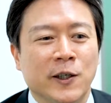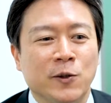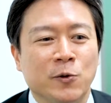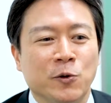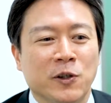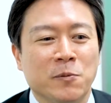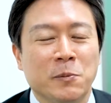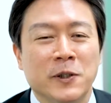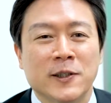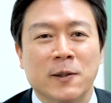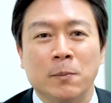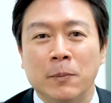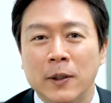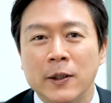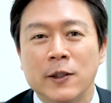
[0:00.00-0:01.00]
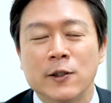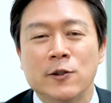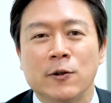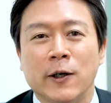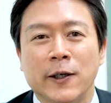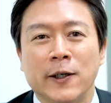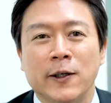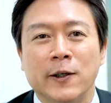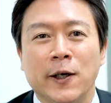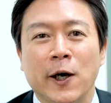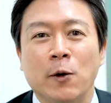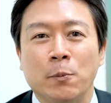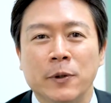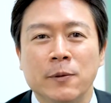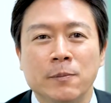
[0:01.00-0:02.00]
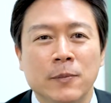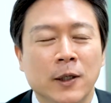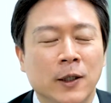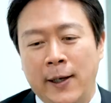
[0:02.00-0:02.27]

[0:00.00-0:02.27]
Can you give me some money so I can help him?